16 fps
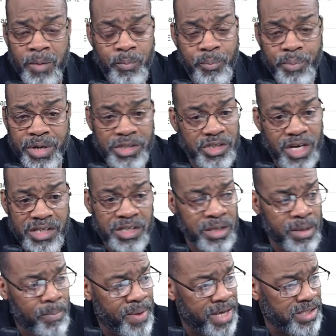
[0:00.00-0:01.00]
puts us in
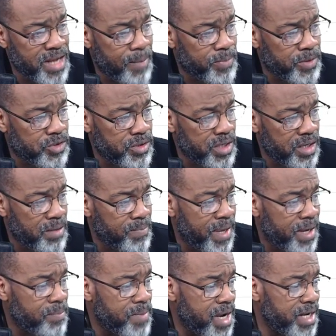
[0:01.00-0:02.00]
the best opportunity to
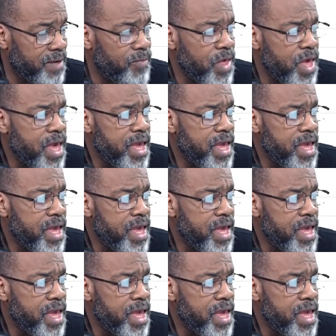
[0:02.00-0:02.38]
make money.